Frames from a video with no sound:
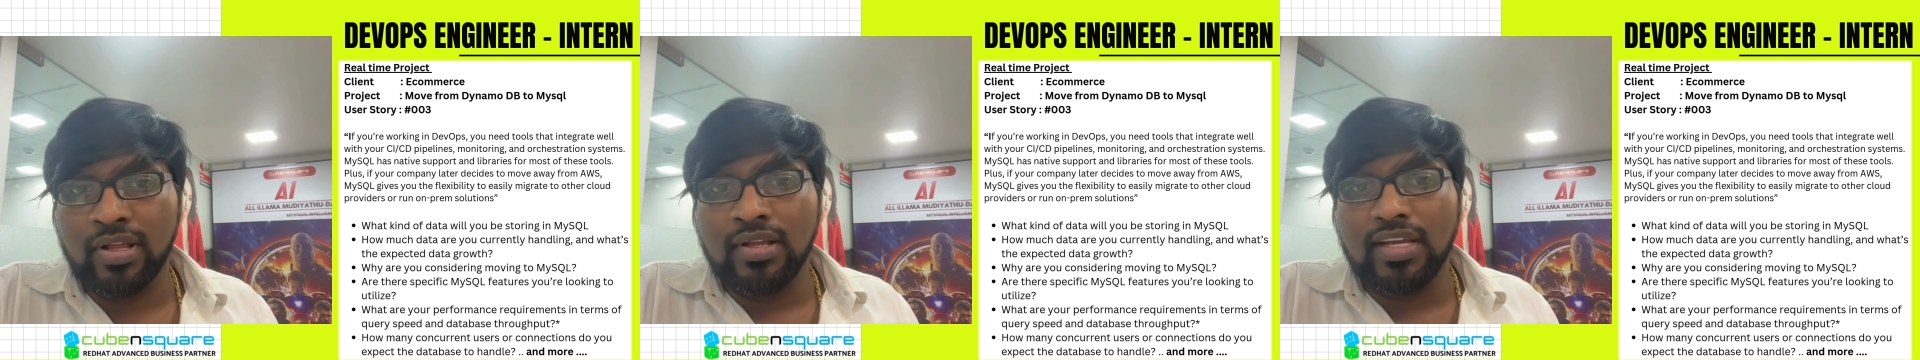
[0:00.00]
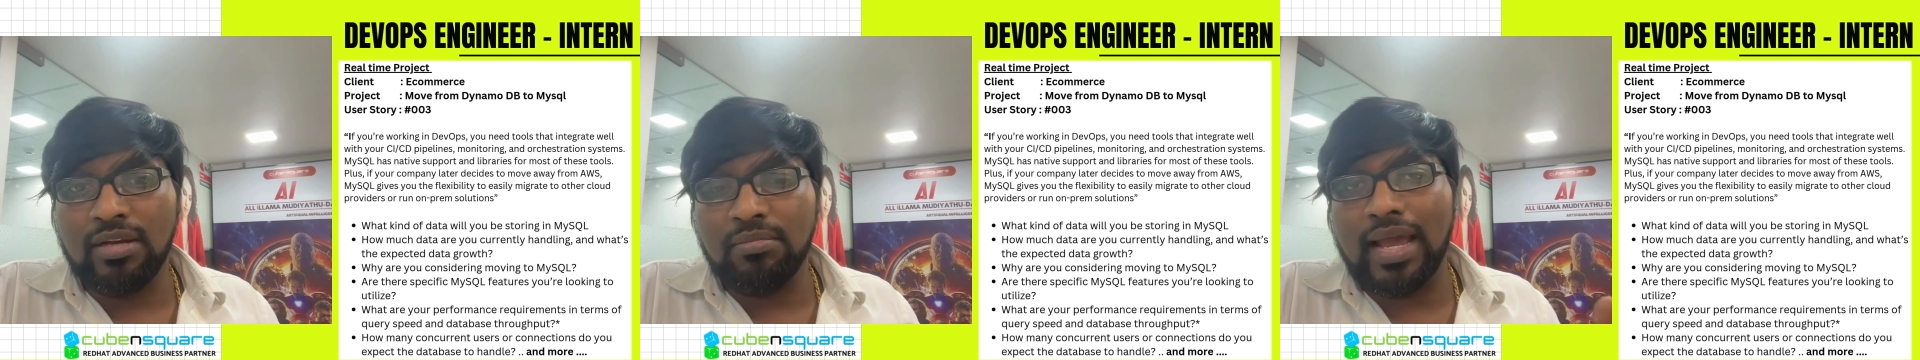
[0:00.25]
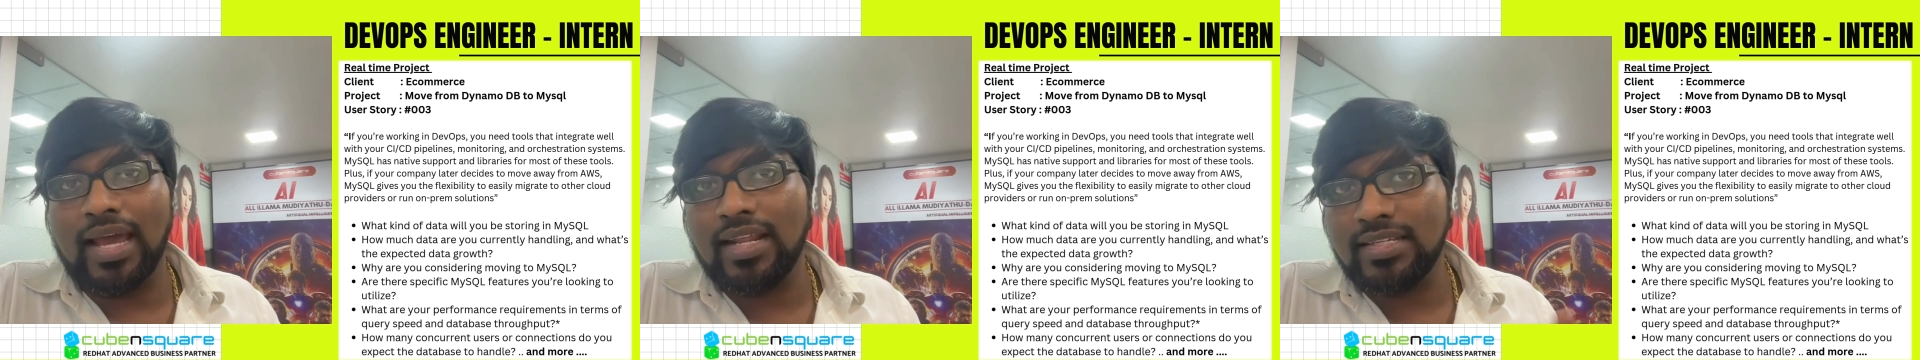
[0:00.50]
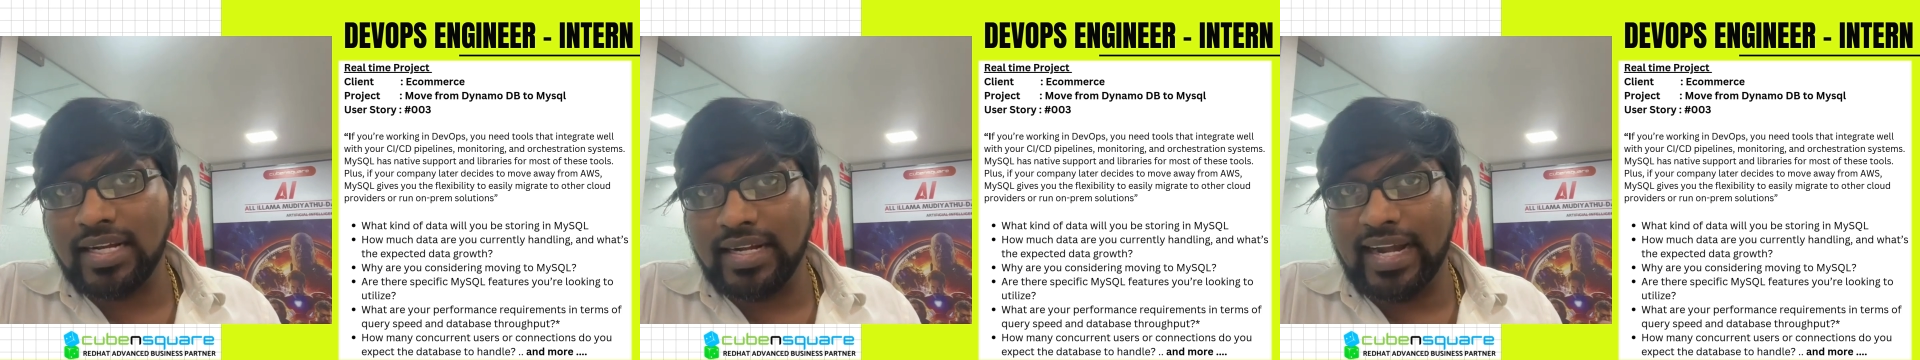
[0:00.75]
in
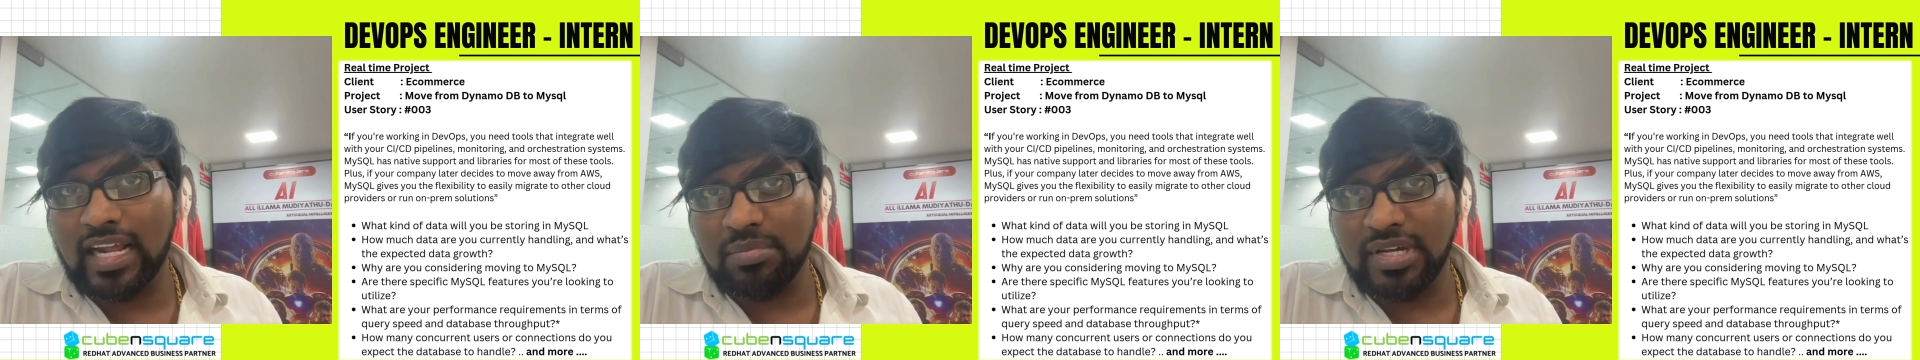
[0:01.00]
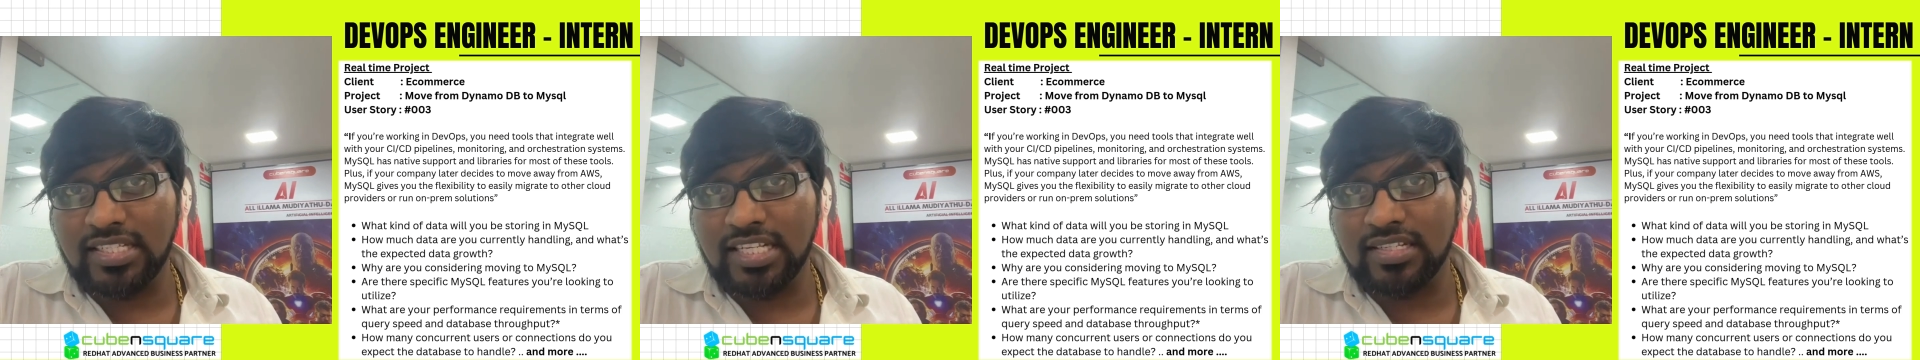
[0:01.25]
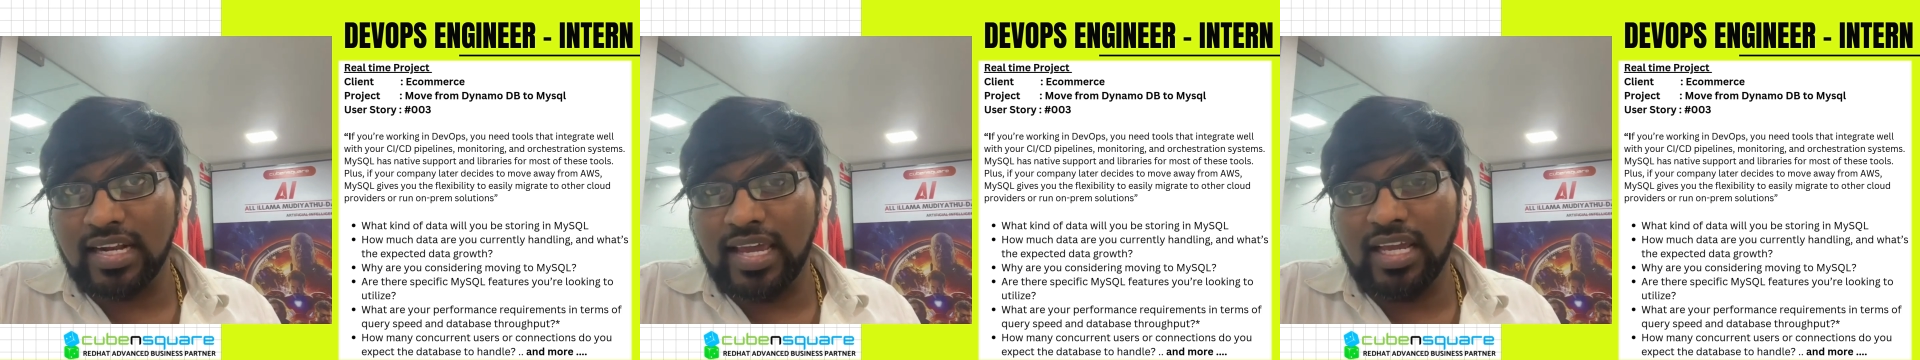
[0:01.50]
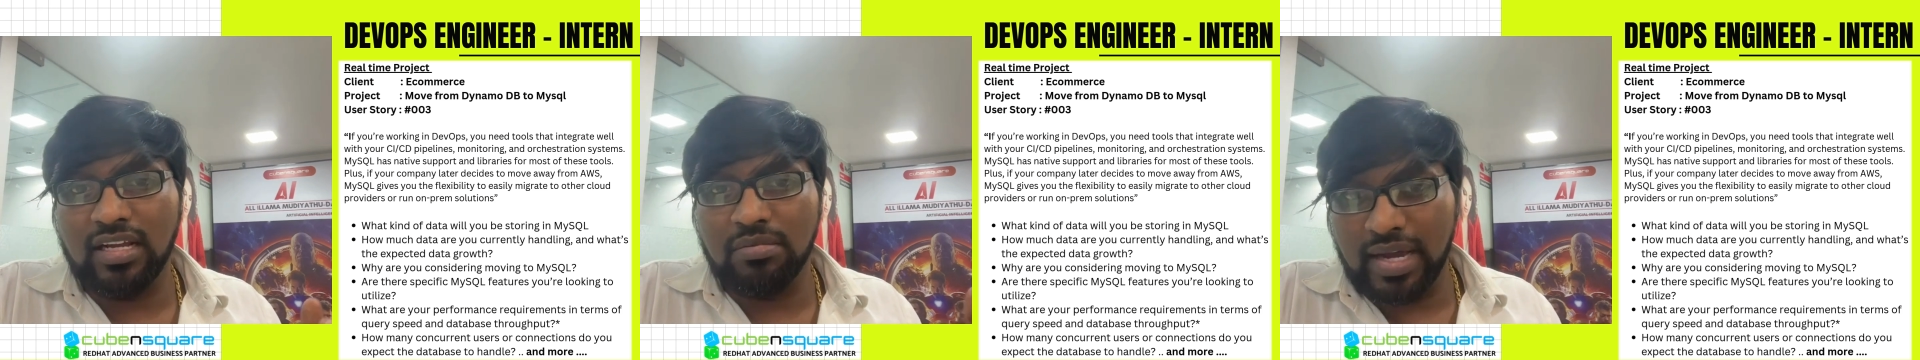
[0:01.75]
managing databases
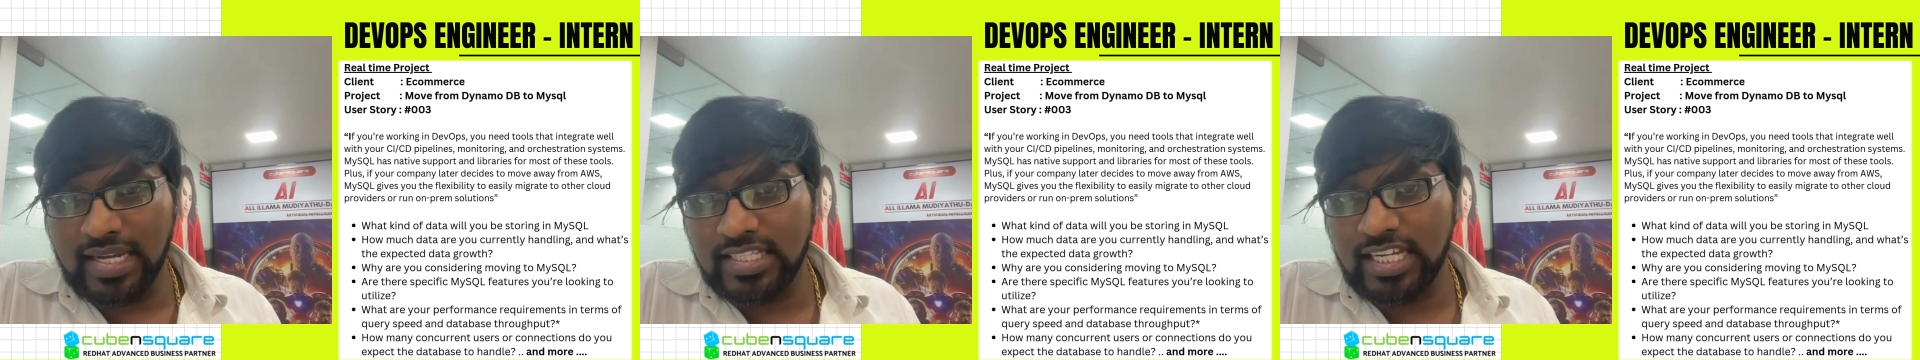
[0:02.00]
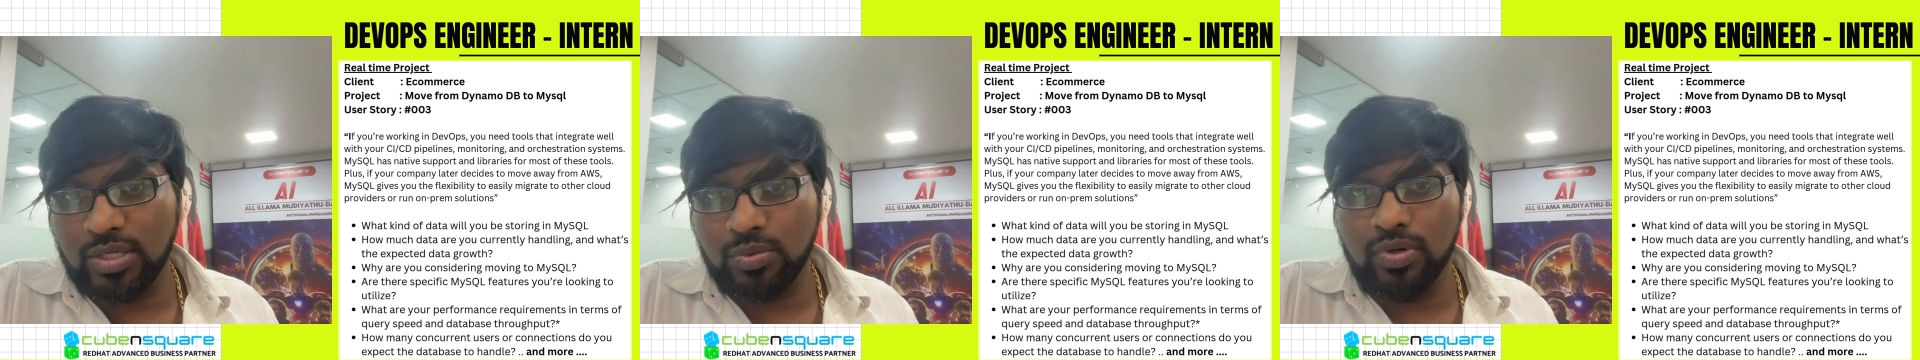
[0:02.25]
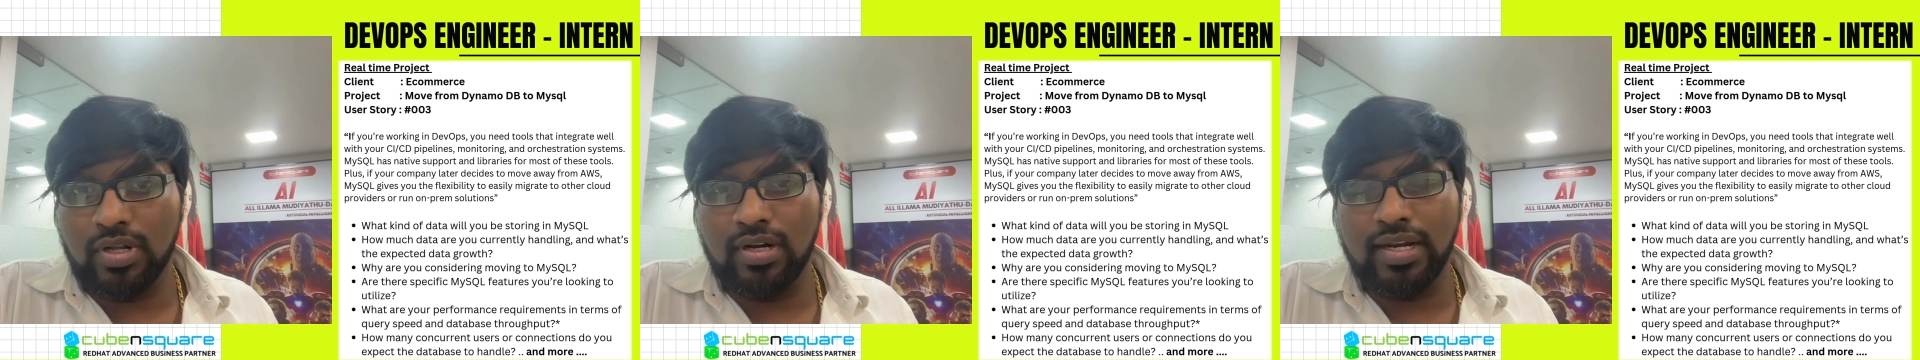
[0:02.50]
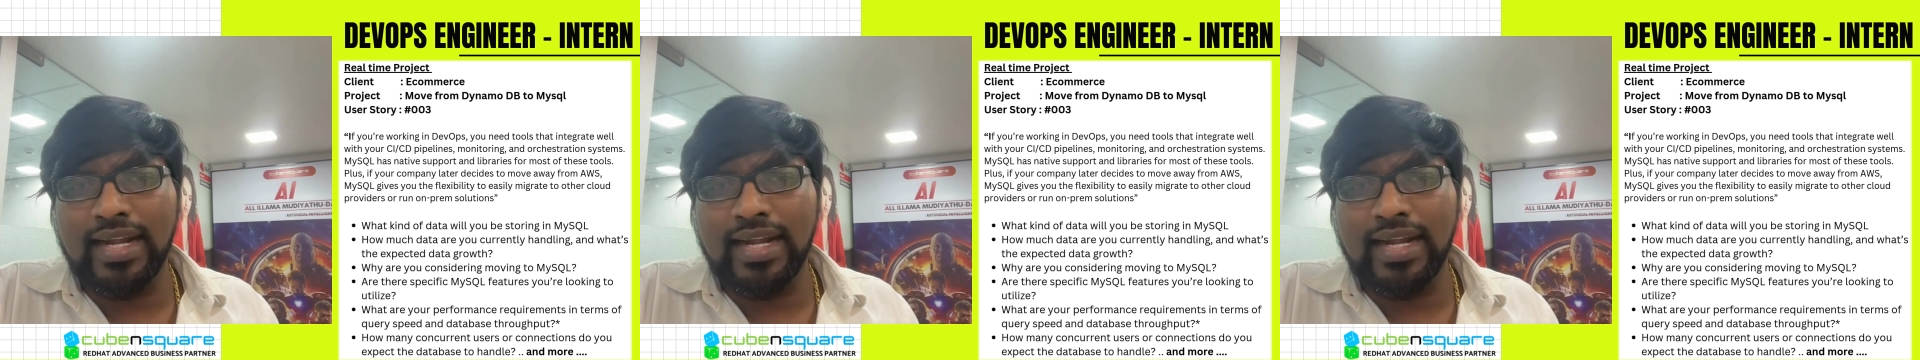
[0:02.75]
like MySQL,